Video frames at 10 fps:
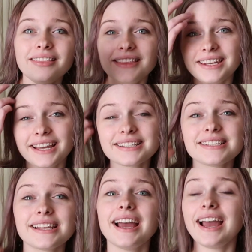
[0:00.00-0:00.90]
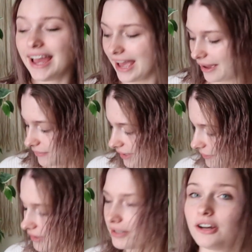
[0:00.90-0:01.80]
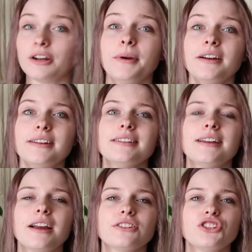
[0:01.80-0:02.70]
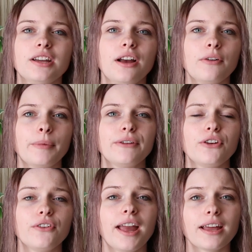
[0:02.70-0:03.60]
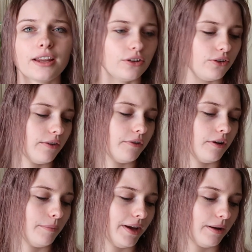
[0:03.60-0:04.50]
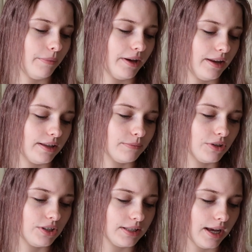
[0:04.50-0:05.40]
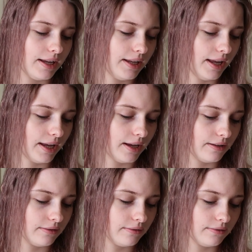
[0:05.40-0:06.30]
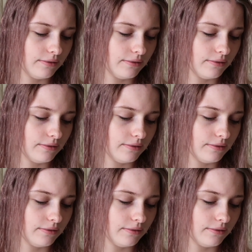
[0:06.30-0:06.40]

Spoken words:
the next app that I want to talk about I actually have on my phone and I do have on my iPad. As much as I can